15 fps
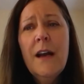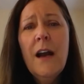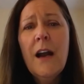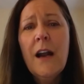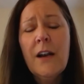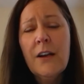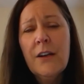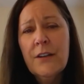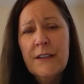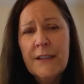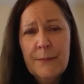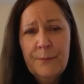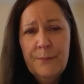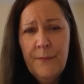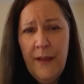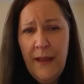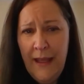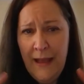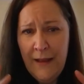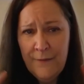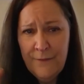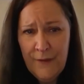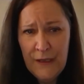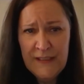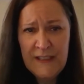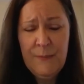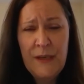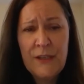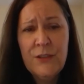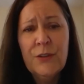are going to have a
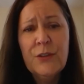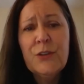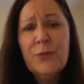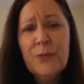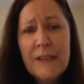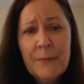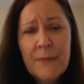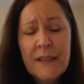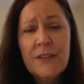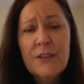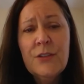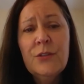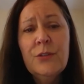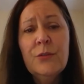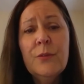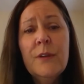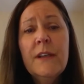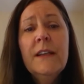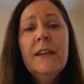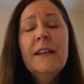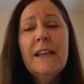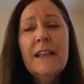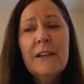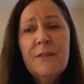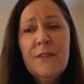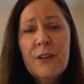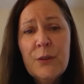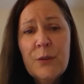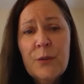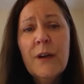special treatment to give
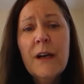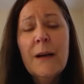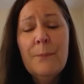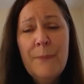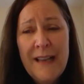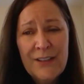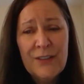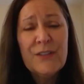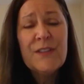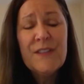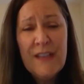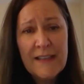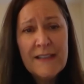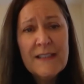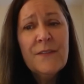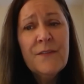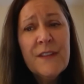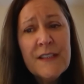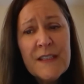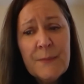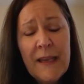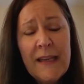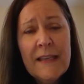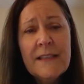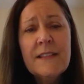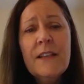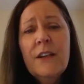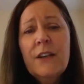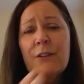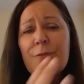you a better sense of the space.
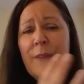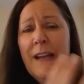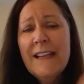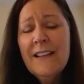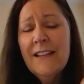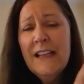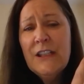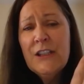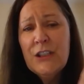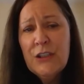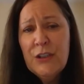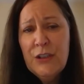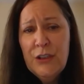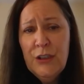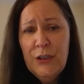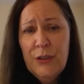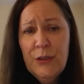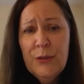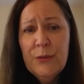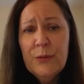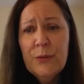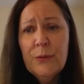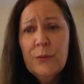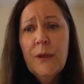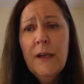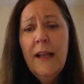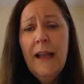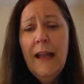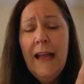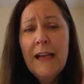Regulation 2
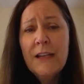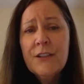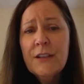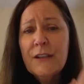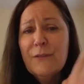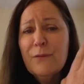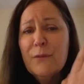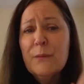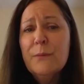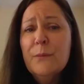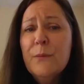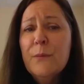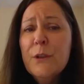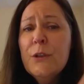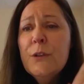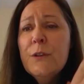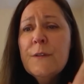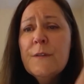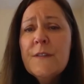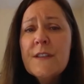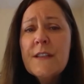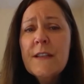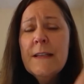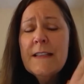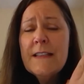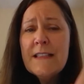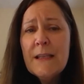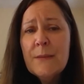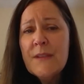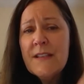actually removes
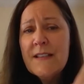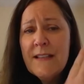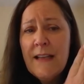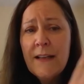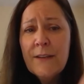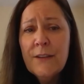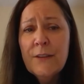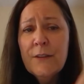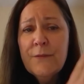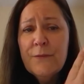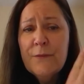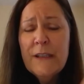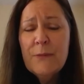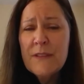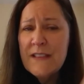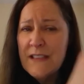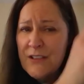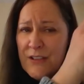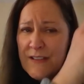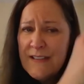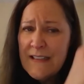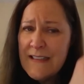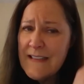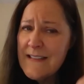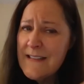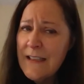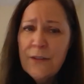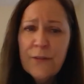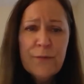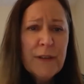some subtle frequencies just in a
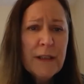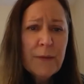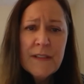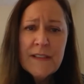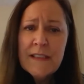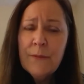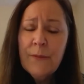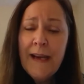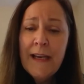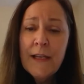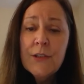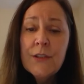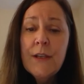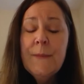single frequency range